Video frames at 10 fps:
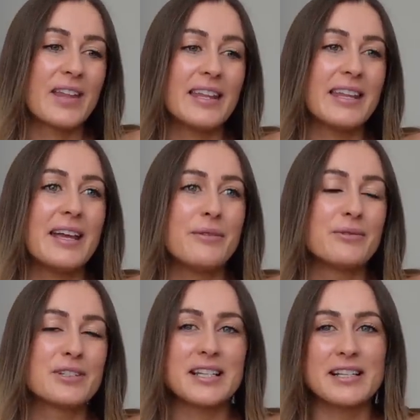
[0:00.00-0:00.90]
and they
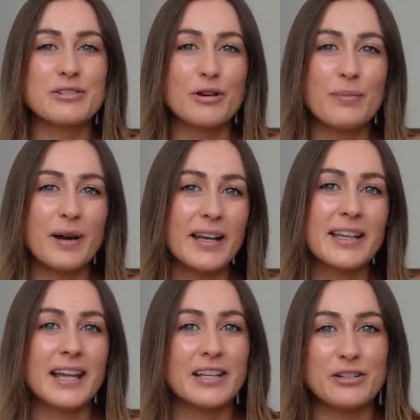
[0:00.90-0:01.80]
will send you a
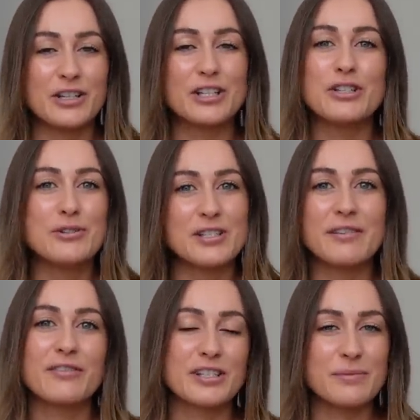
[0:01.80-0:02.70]
bike and you can use
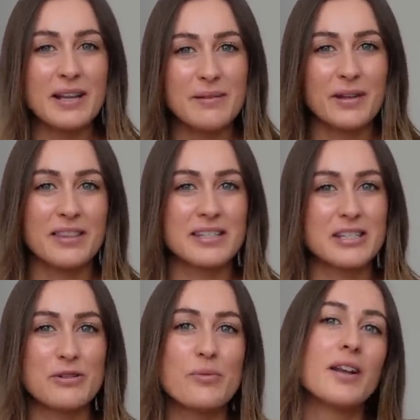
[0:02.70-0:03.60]
it for as many months
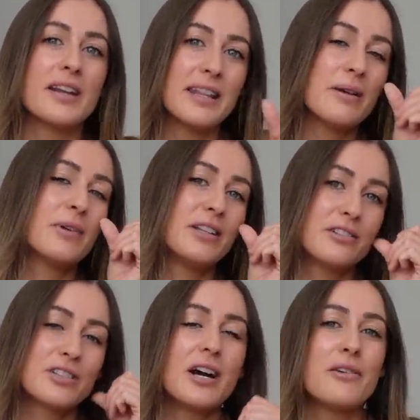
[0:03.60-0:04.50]
as you want and then when your
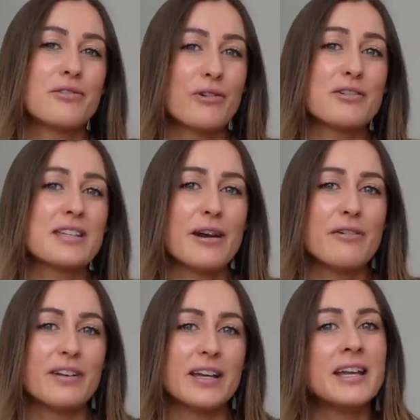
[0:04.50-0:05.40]
child grows out
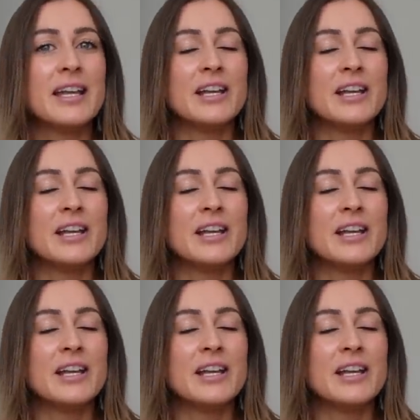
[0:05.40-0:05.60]
of it